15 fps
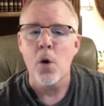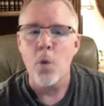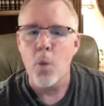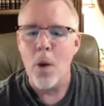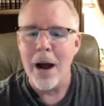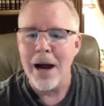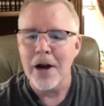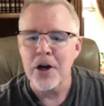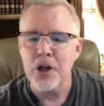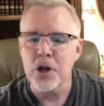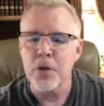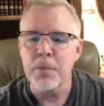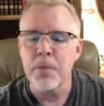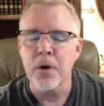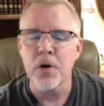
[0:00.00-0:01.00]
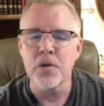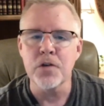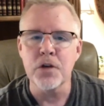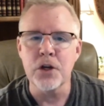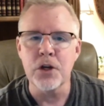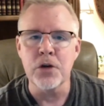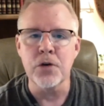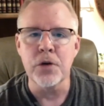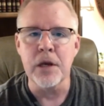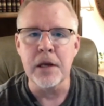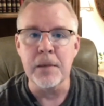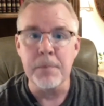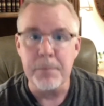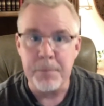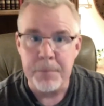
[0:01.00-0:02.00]
why are you
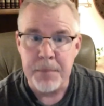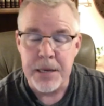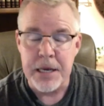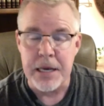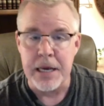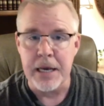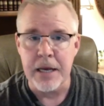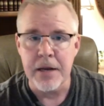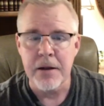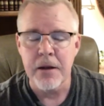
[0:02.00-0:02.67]
persecuting me?